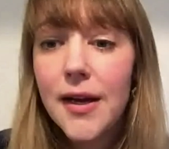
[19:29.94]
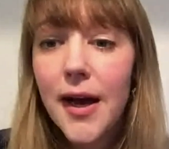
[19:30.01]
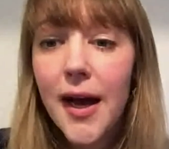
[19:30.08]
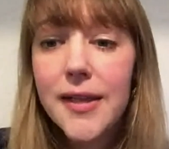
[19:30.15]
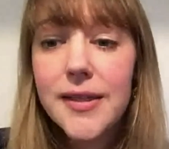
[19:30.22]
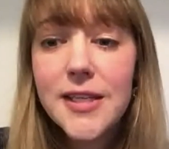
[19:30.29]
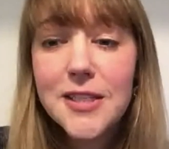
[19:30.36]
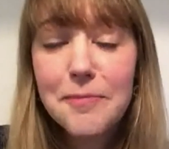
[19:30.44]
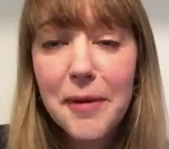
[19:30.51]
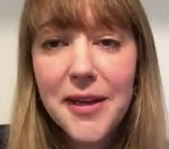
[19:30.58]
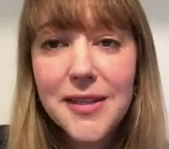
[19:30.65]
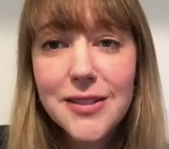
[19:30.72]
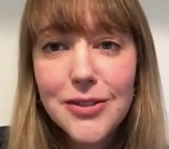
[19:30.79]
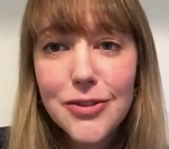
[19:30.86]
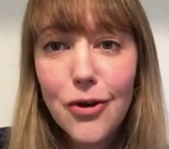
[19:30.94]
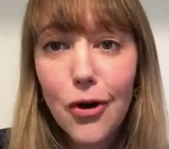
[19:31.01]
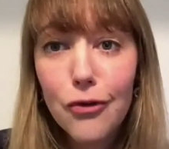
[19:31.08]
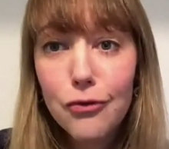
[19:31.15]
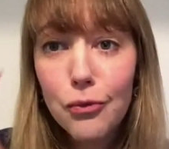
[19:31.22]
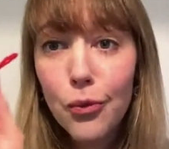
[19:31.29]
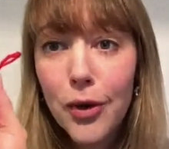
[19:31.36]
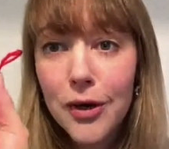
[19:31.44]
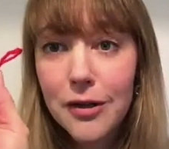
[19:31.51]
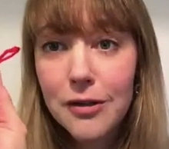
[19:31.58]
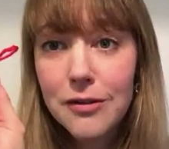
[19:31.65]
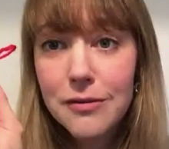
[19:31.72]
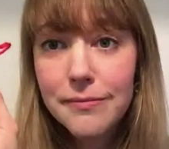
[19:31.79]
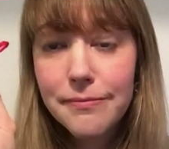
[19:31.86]
And this piece of
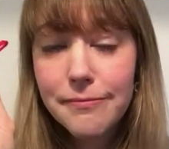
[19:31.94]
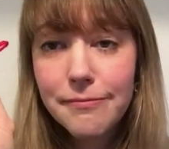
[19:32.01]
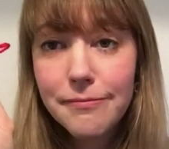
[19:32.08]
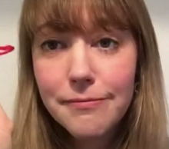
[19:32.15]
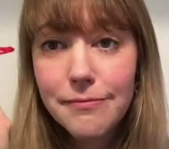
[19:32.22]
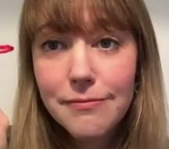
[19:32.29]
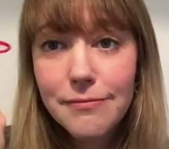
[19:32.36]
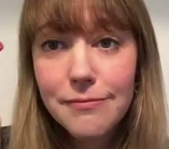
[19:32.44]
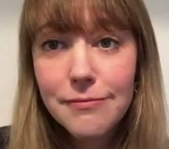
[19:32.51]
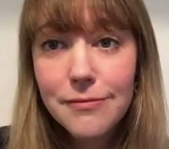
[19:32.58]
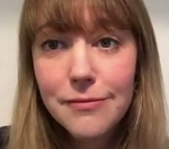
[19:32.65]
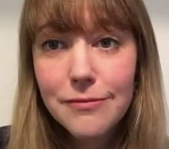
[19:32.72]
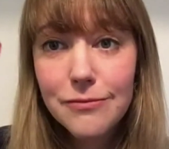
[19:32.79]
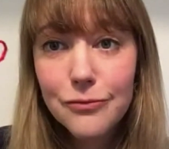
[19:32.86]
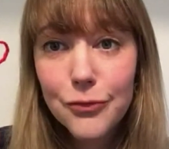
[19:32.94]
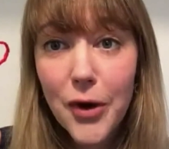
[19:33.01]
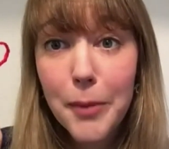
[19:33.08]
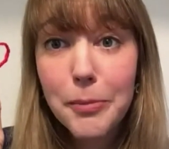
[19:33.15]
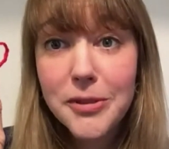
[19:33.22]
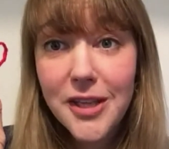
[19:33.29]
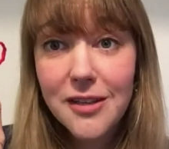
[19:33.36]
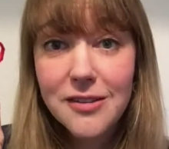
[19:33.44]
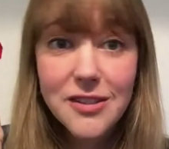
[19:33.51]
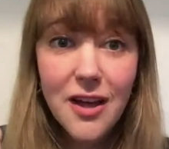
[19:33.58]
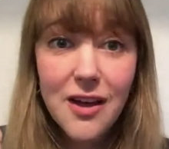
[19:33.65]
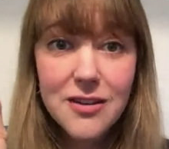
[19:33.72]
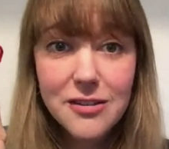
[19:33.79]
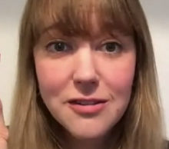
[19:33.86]
wool represents
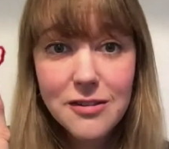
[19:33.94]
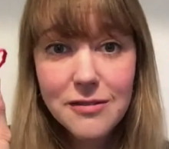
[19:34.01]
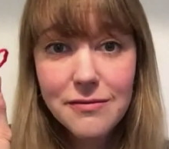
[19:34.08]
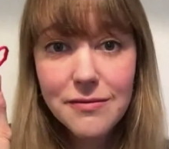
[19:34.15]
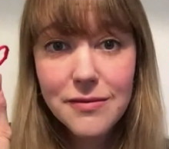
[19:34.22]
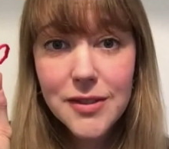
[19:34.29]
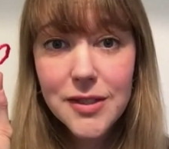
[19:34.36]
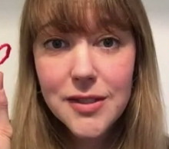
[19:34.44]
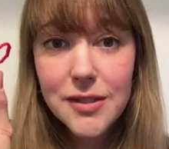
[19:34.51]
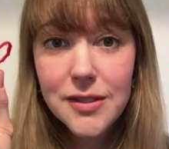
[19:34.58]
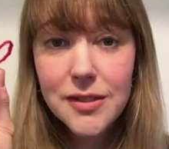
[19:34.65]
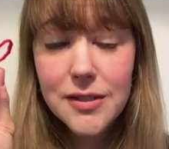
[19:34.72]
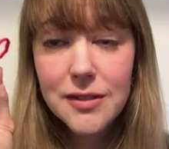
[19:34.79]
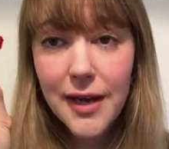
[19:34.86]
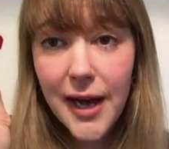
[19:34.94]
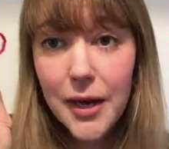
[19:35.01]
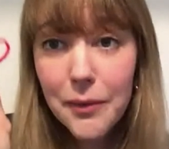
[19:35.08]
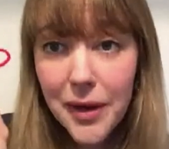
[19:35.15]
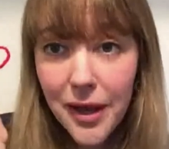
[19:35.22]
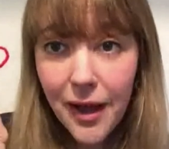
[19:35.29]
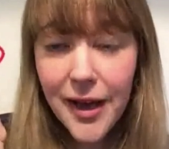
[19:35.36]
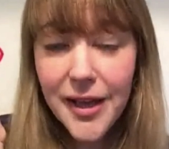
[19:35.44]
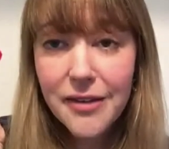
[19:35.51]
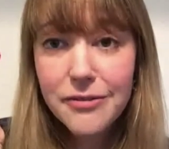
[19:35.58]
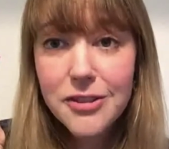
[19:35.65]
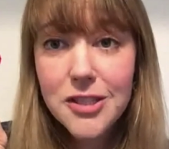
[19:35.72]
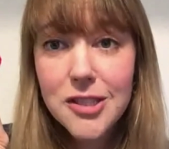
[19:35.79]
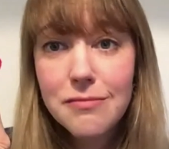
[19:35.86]
us. Our
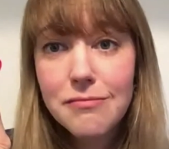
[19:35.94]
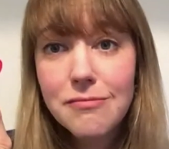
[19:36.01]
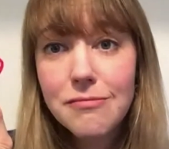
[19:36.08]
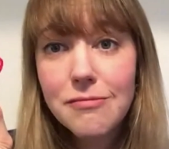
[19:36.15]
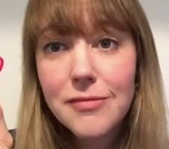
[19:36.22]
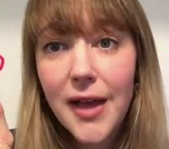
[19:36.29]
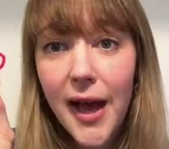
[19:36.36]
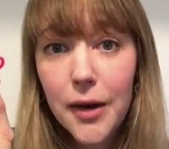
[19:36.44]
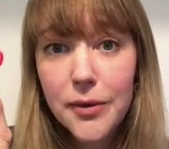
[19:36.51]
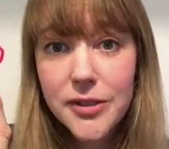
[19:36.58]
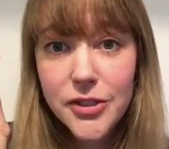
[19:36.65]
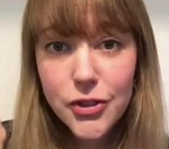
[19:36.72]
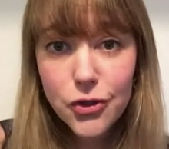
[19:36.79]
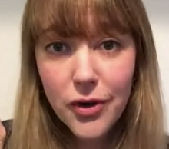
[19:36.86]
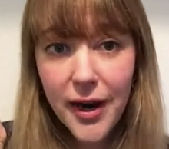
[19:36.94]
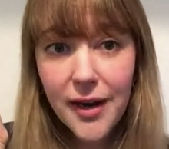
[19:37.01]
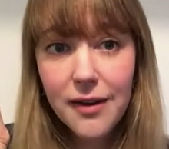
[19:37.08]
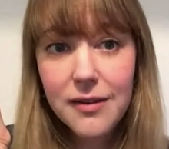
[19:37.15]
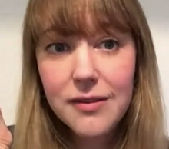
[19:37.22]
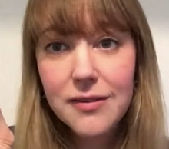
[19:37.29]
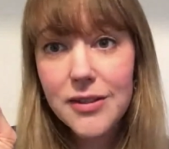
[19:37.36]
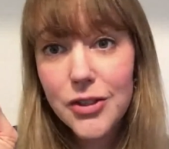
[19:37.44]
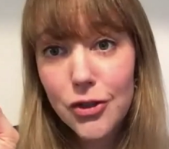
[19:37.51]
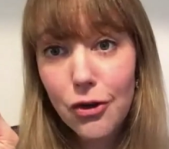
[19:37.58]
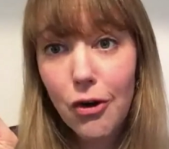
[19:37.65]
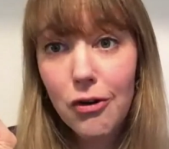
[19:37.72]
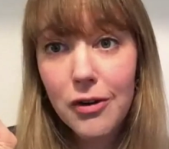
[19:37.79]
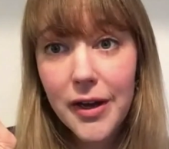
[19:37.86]
lives, our strength to
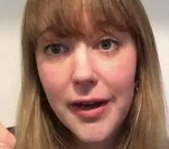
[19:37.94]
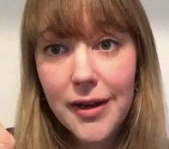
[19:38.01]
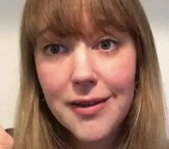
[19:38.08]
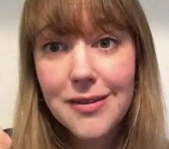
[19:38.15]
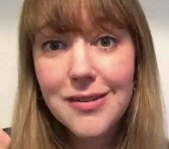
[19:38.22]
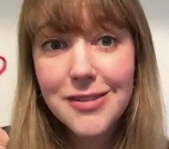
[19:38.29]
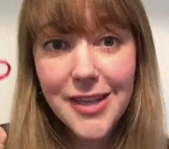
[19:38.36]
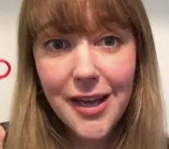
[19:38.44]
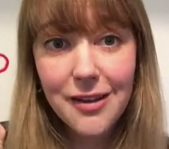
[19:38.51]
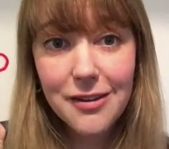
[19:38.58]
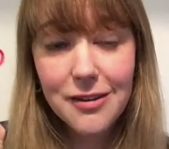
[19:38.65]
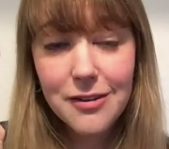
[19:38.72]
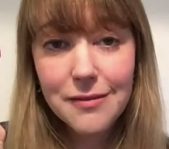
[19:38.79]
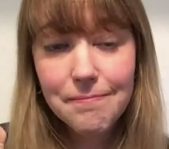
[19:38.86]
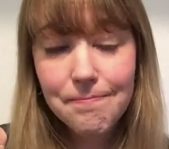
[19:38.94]
conquer death.